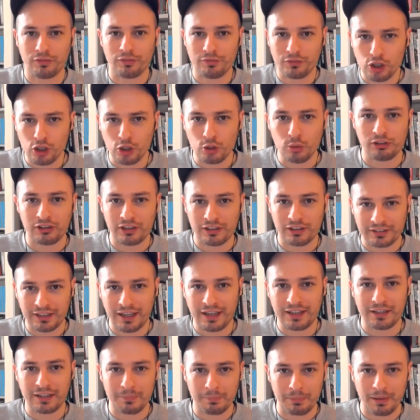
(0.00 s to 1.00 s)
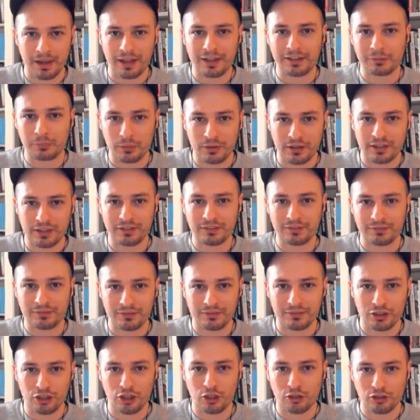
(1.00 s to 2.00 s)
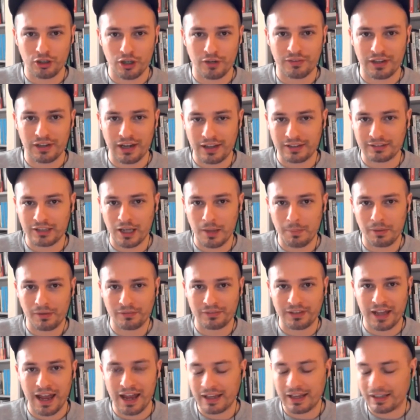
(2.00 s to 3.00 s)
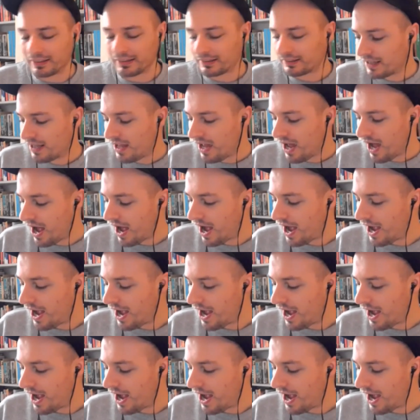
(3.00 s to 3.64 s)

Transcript: of news that's taken place within the union over the last couple of days.